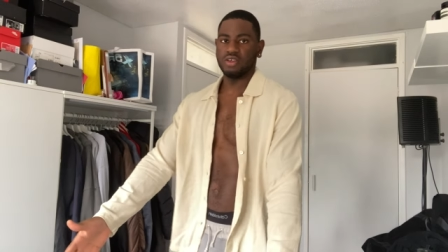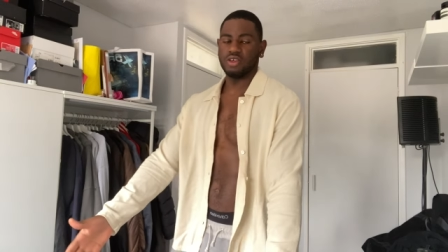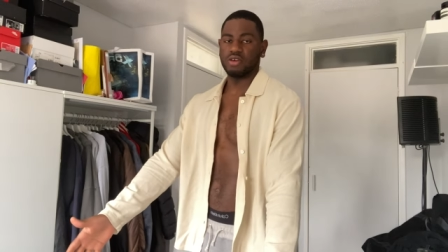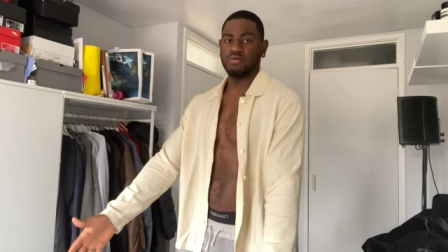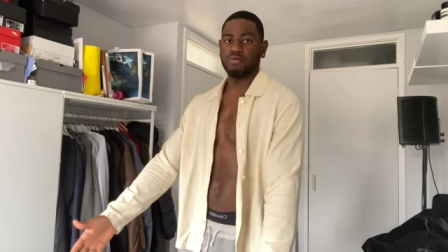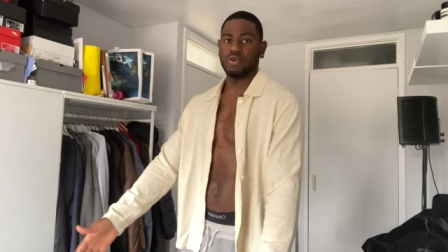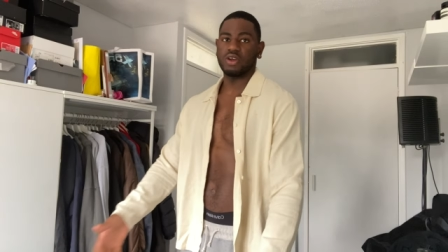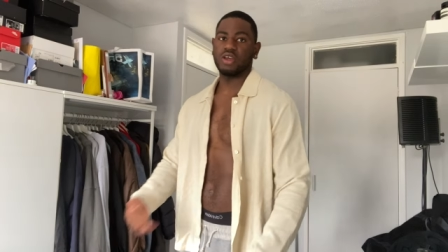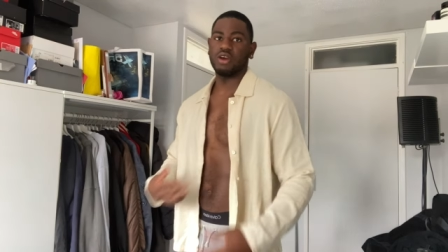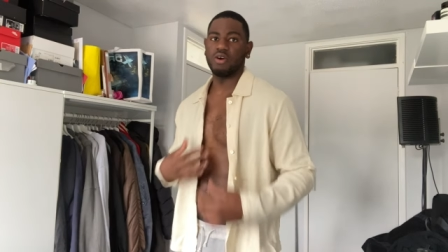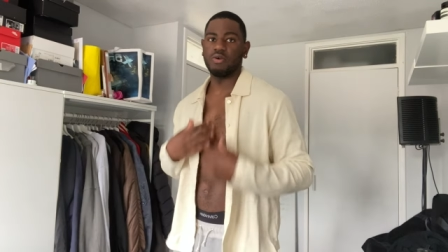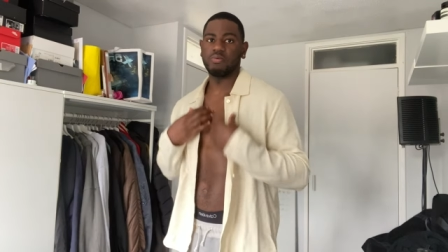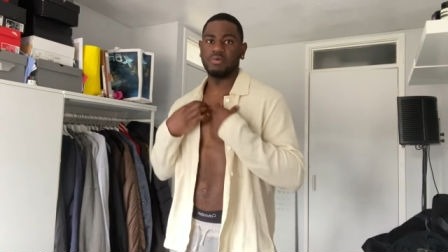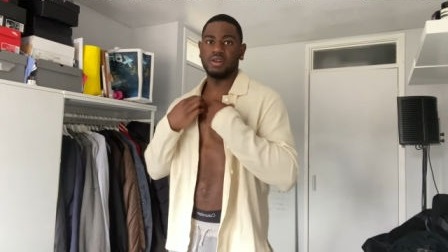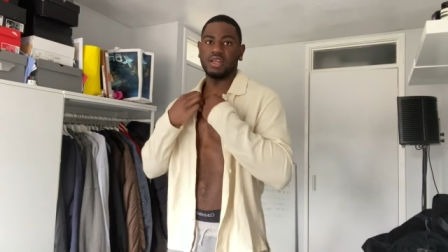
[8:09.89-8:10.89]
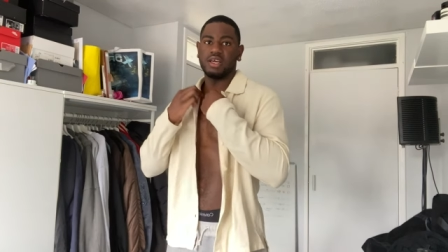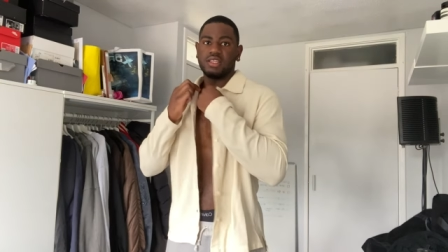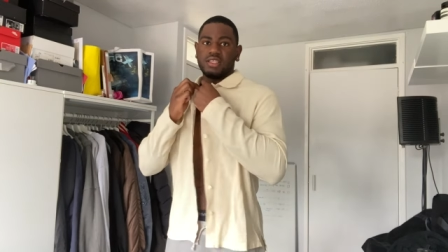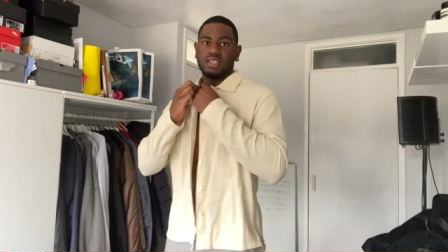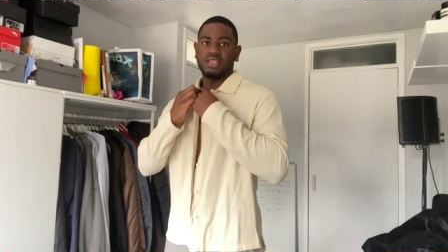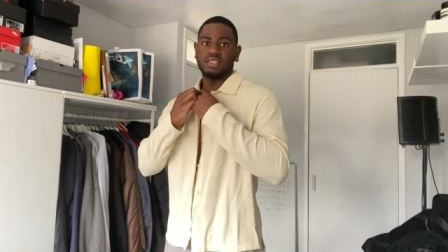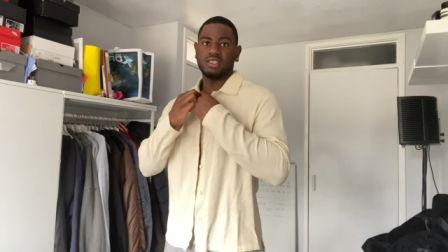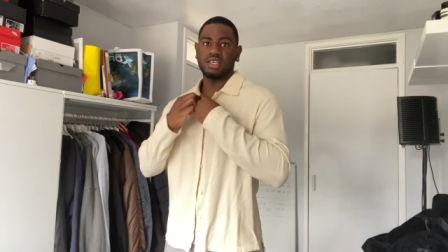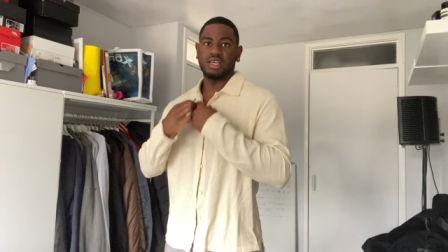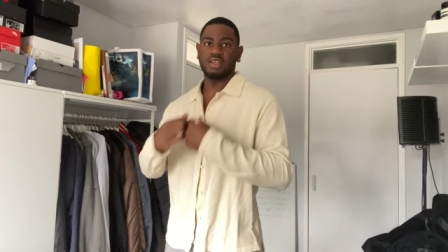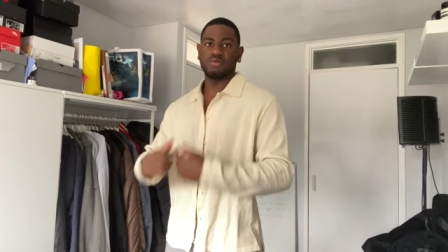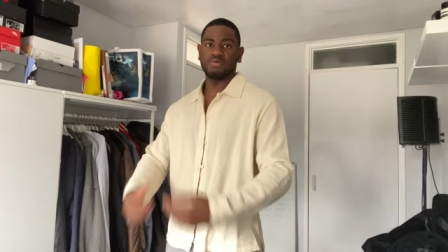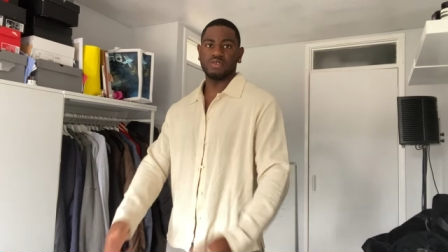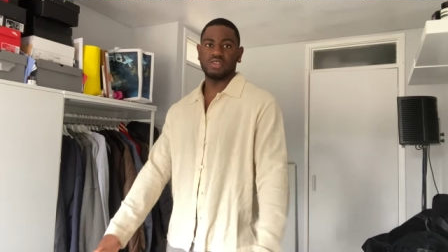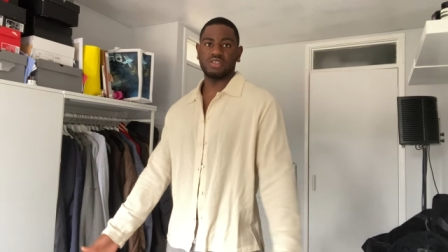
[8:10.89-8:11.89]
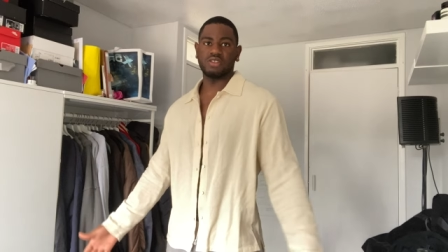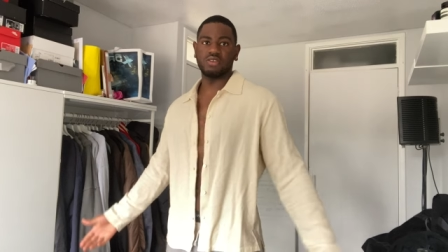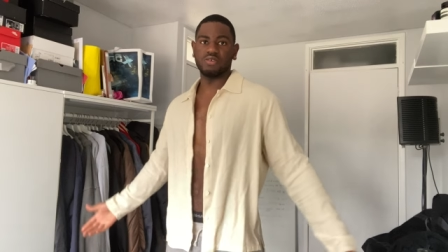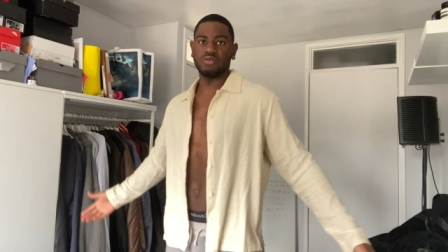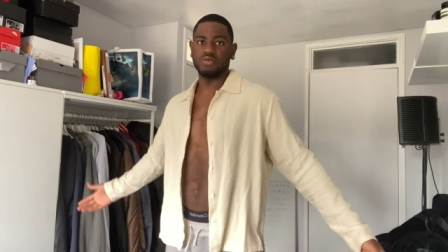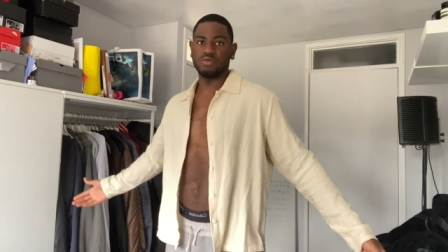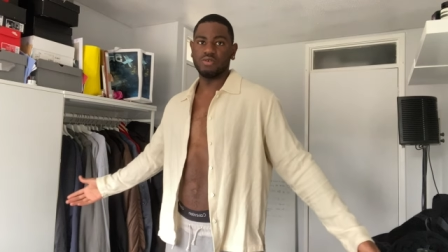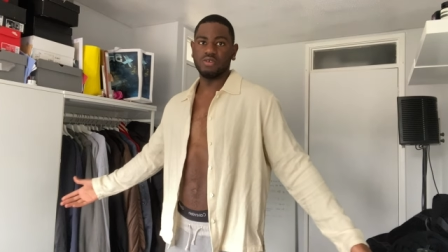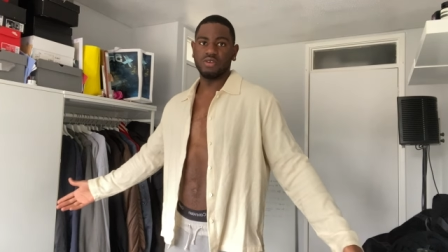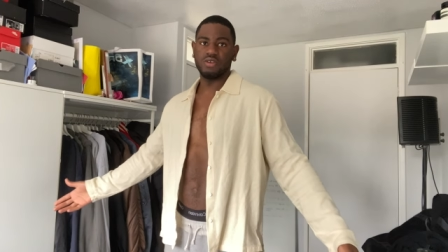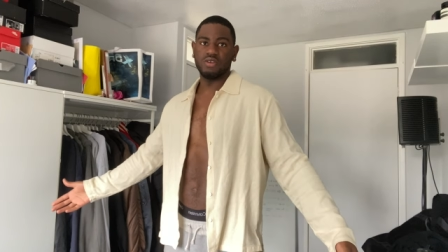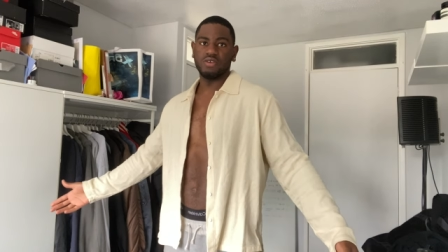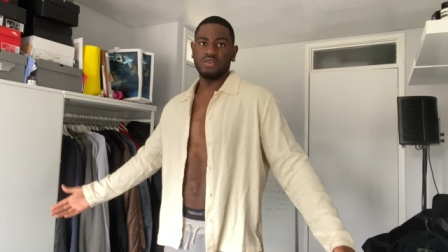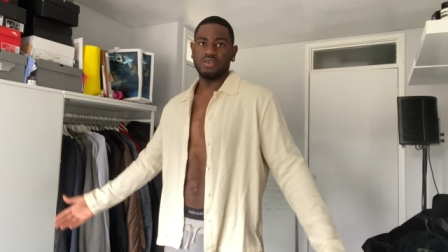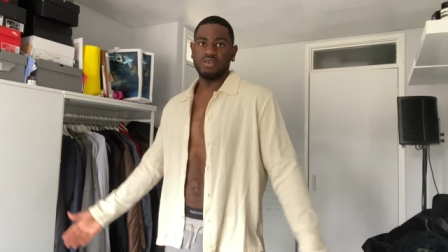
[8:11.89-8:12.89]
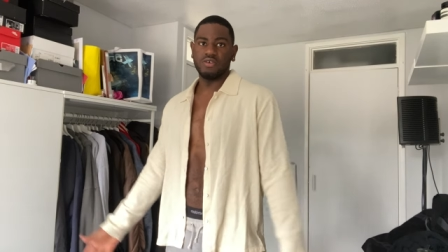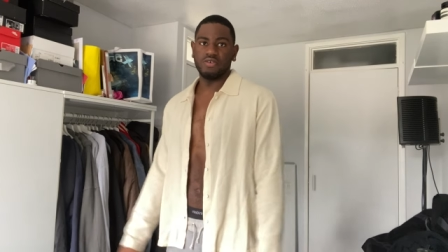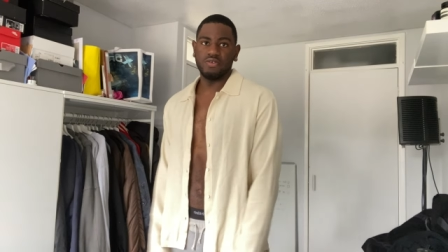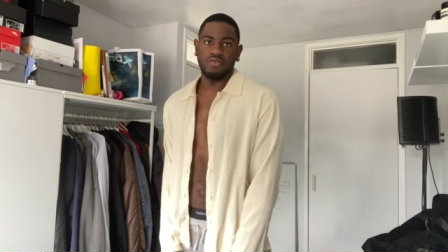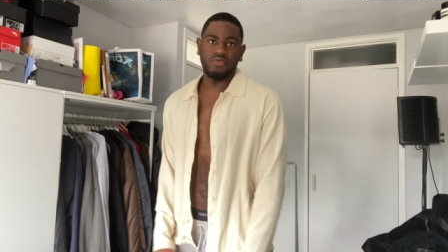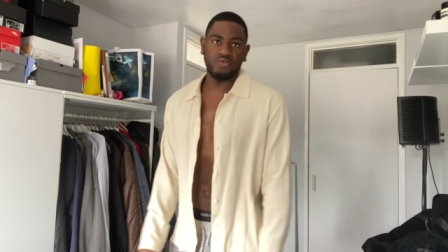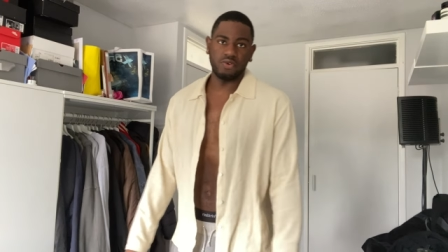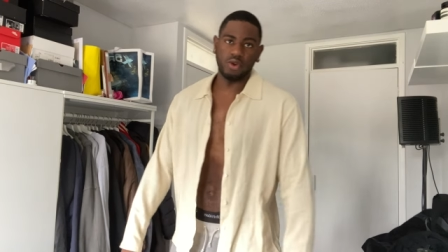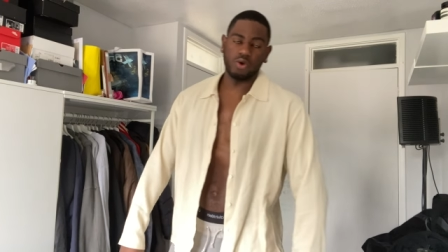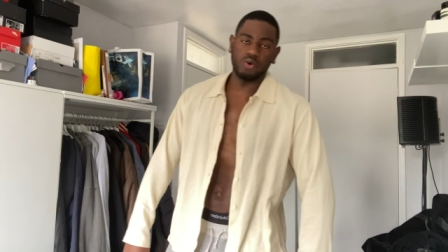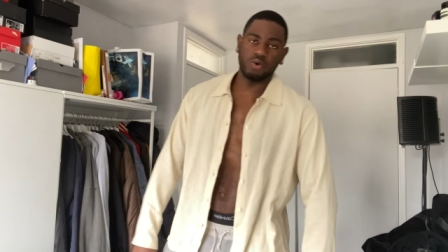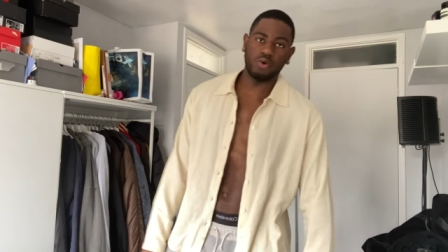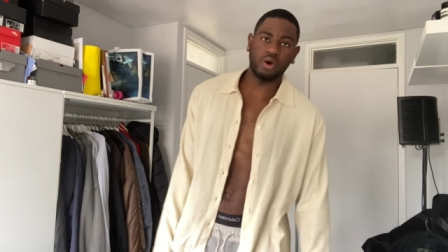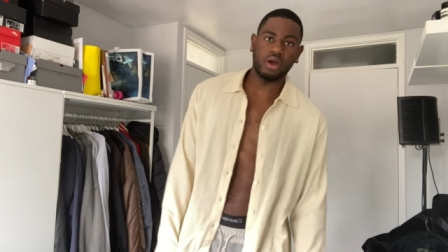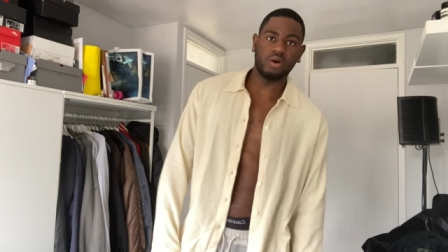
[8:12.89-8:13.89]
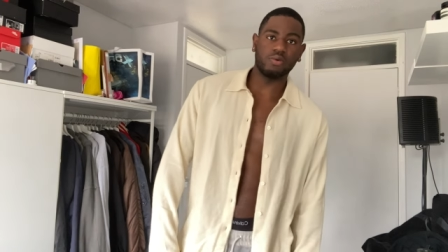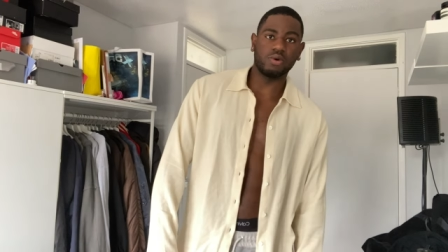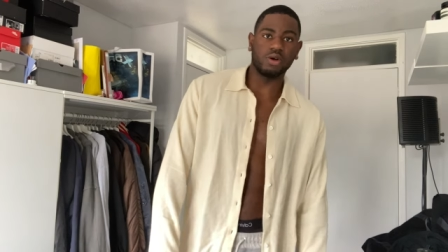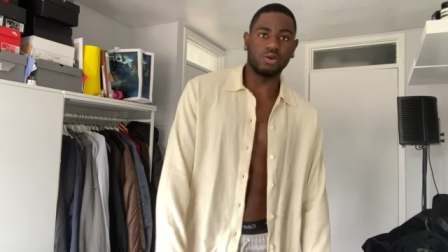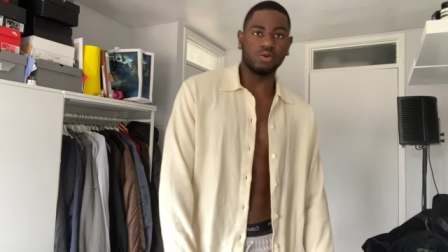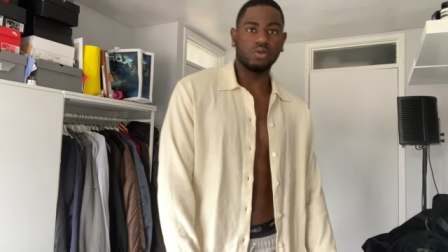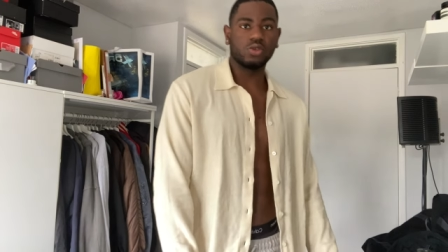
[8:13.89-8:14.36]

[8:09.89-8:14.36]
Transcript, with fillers: could rock it open like this, and it would still flow quite well.